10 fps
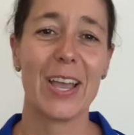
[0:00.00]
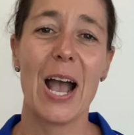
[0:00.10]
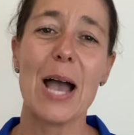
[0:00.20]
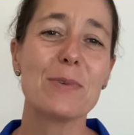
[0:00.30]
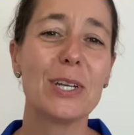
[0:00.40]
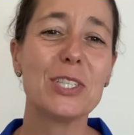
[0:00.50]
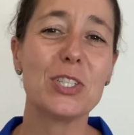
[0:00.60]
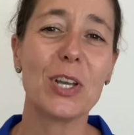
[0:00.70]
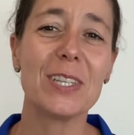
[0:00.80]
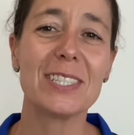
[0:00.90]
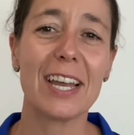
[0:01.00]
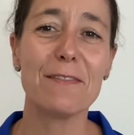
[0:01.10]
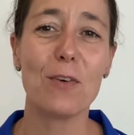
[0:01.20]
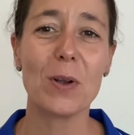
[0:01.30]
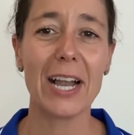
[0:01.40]
I'm going to show you the sign
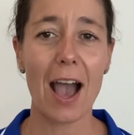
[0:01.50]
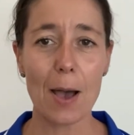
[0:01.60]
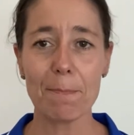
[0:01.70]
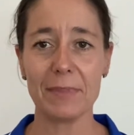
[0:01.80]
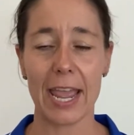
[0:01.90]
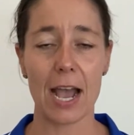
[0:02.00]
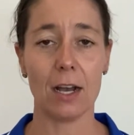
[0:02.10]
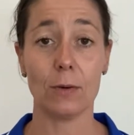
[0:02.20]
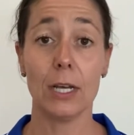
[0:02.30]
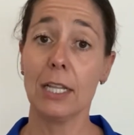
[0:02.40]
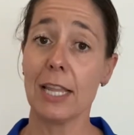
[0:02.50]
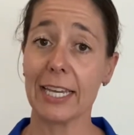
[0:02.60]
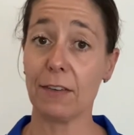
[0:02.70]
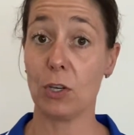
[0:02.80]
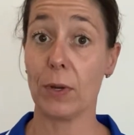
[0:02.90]
for come now. Like
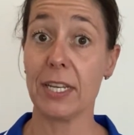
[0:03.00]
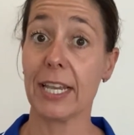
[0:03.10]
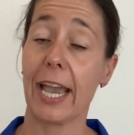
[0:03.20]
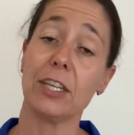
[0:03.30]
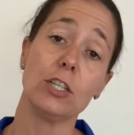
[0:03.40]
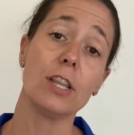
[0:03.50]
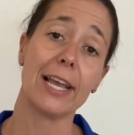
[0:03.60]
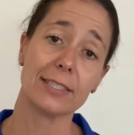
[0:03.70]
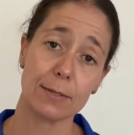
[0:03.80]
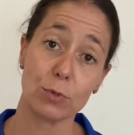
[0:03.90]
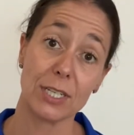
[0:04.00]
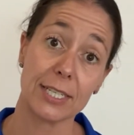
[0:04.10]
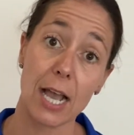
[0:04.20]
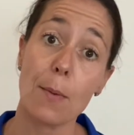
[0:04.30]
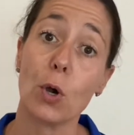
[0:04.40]
if you're indicating you'd like somebody to
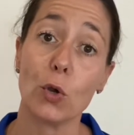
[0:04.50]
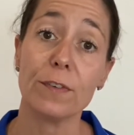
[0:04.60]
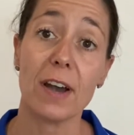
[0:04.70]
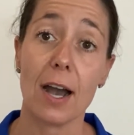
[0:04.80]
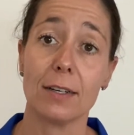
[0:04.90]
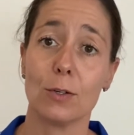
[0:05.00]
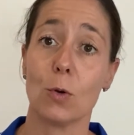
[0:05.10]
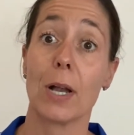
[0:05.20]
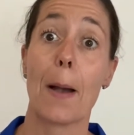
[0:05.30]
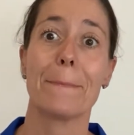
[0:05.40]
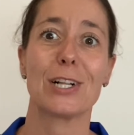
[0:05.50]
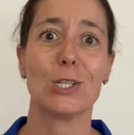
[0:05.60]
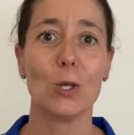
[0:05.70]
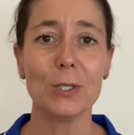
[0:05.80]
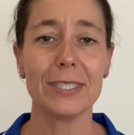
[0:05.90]
come over or come
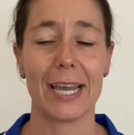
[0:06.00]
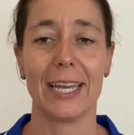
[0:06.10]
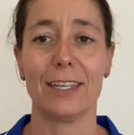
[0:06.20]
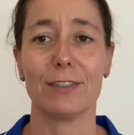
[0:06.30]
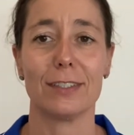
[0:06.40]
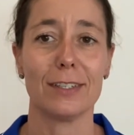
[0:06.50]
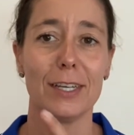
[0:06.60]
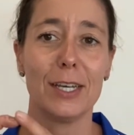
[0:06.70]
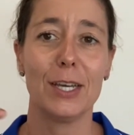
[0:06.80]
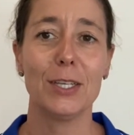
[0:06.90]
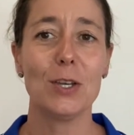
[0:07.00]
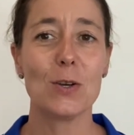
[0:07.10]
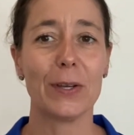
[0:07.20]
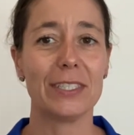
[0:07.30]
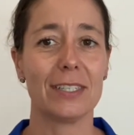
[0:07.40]
closer even. You're
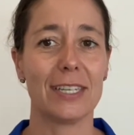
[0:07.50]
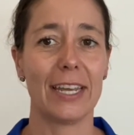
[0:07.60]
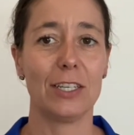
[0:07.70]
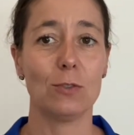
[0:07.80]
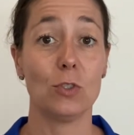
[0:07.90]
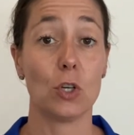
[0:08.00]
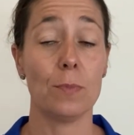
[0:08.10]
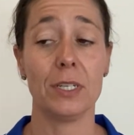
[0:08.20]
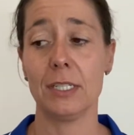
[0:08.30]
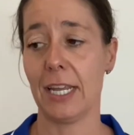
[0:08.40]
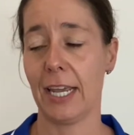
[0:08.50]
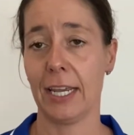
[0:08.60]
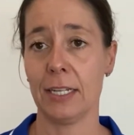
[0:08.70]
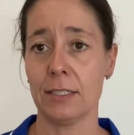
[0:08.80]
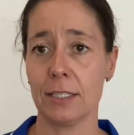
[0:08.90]
going to take your dominant
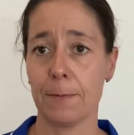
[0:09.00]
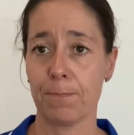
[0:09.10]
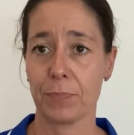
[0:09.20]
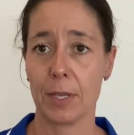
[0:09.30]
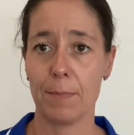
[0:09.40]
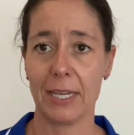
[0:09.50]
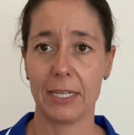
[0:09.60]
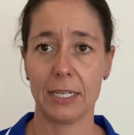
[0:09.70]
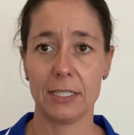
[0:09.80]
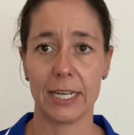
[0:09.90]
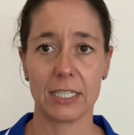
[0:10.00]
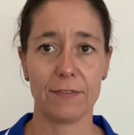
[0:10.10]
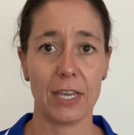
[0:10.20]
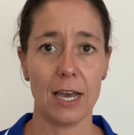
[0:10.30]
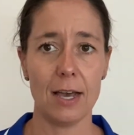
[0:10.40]
hand, make an index
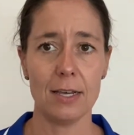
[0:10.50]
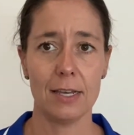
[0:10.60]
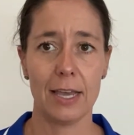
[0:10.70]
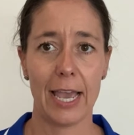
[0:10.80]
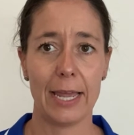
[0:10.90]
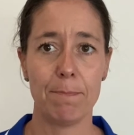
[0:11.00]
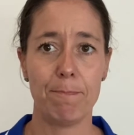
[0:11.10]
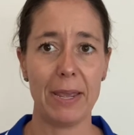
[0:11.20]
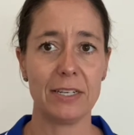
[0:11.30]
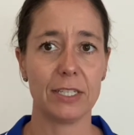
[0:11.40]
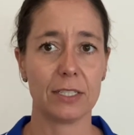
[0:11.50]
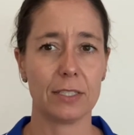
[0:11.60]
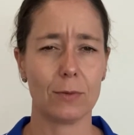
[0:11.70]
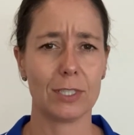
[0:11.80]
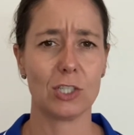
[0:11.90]
finger and bend it
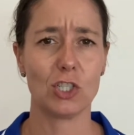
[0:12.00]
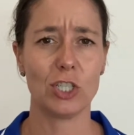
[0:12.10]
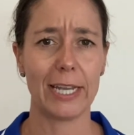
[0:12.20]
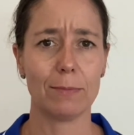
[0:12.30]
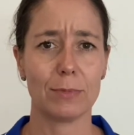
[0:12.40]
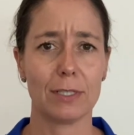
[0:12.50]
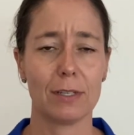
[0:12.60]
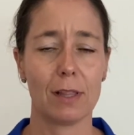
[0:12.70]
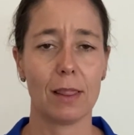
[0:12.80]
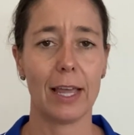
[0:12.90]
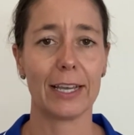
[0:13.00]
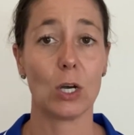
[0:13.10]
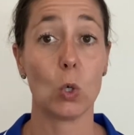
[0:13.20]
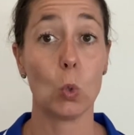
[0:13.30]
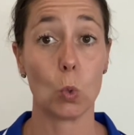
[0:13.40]
so it's shaped like
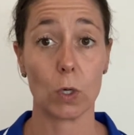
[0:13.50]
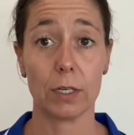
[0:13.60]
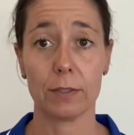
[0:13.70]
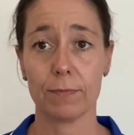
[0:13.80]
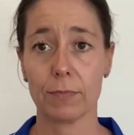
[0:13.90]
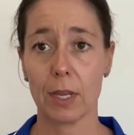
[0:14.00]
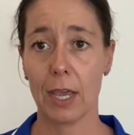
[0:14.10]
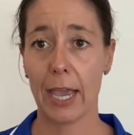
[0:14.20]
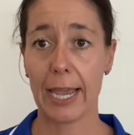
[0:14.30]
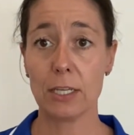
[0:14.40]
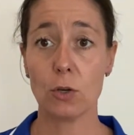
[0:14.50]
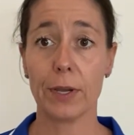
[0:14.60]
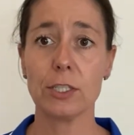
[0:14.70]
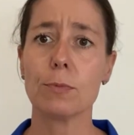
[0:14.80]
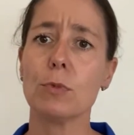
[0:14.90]
a hook. And you're
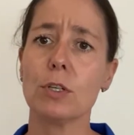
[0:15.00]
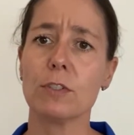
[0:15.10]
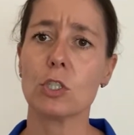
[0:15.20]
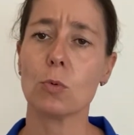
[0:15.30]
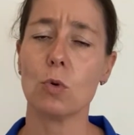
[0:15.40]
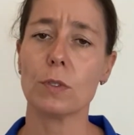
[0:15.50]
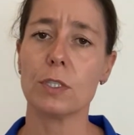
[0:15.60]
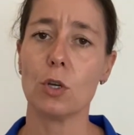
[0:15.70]
going to move it towards your